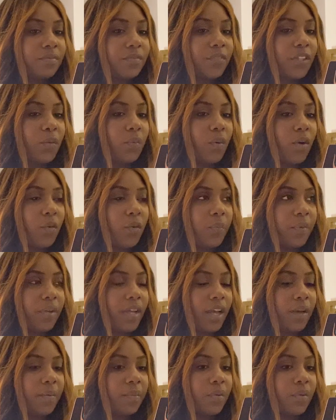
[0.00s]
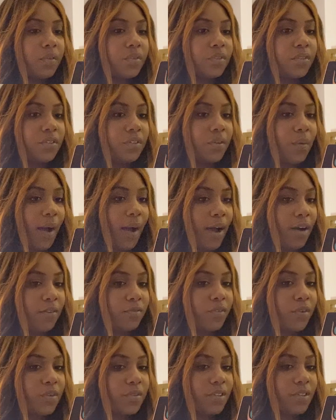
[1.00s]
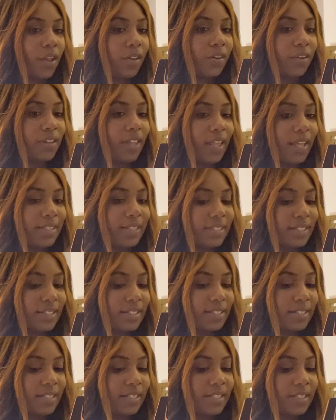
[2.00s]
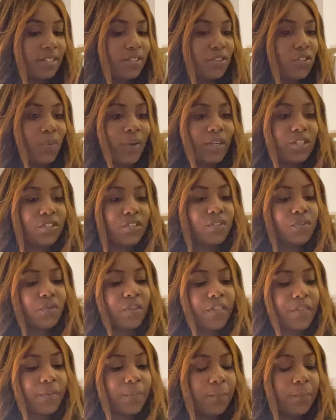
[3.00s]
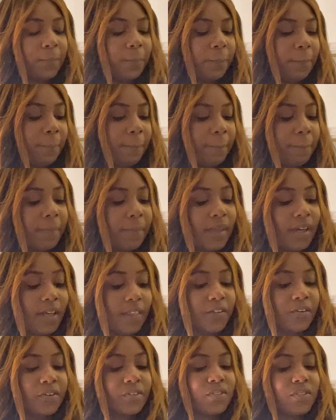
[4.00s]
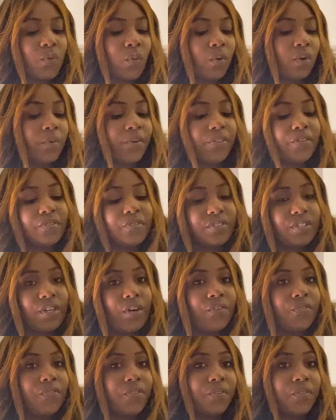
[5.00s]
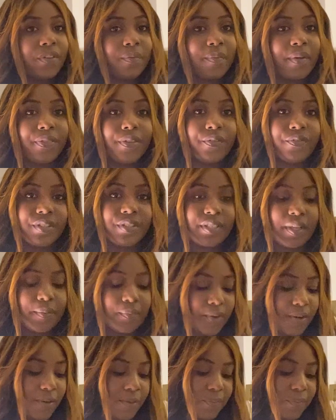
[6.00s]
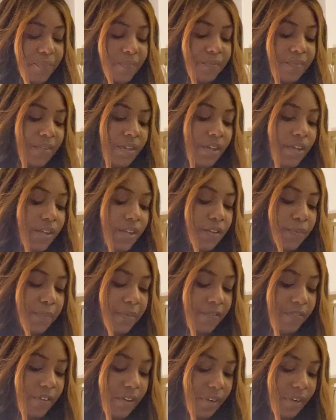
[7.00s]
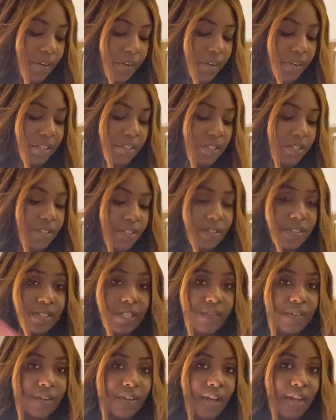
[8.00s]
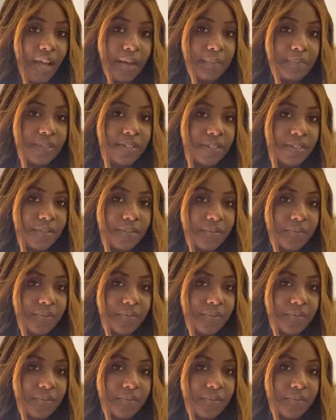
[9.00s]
You won't be able to have rose-colored glasses in situations with others or with yourself through the month of December. To be very honest, Seven of Cups.